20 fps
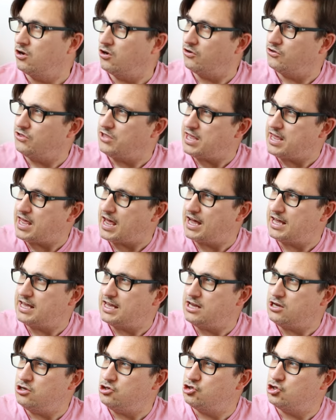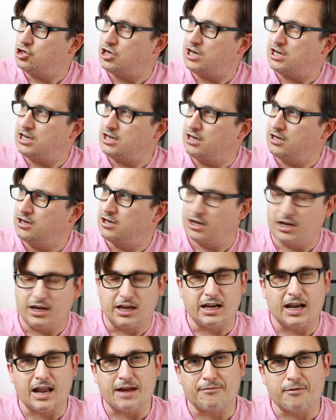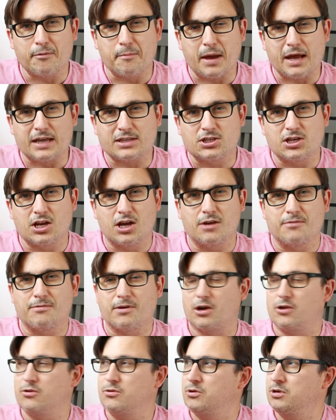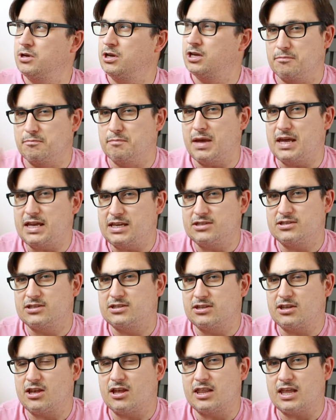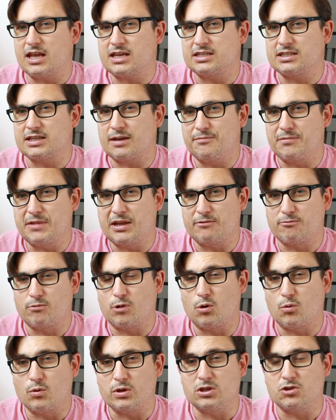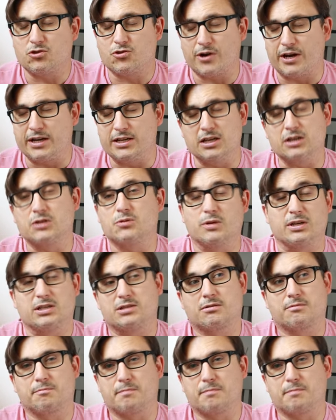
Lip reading: on the AEG Lavamat Turbo means that there's something wrong with the drainage, which